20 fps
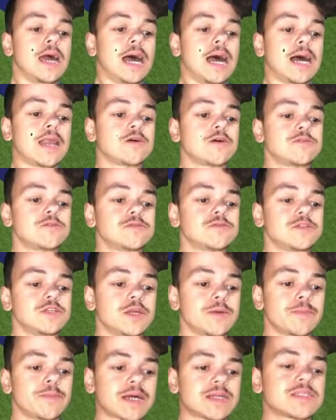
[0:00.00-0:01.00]
Hello
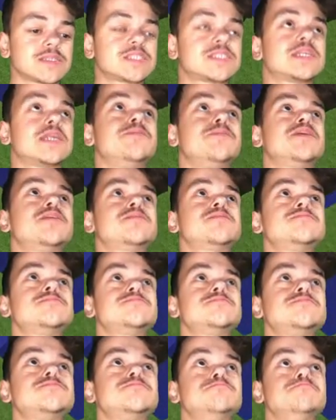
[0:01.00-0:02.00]
Naman Slimmer.
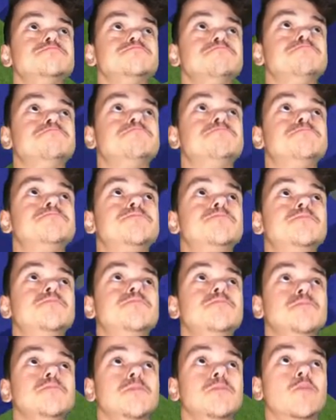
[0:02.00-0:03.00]

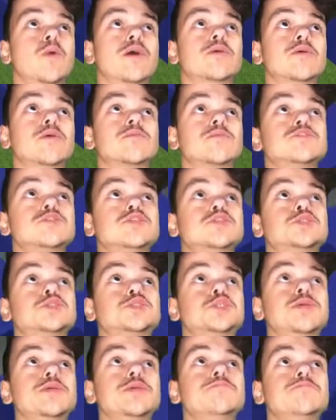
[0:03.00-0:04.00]
Welcome to the
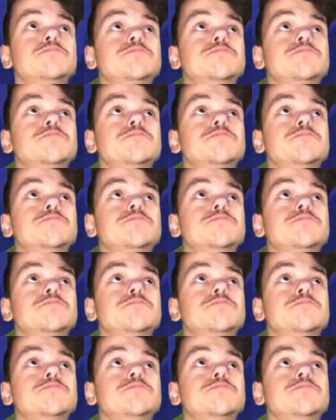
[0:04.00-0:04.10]
stream.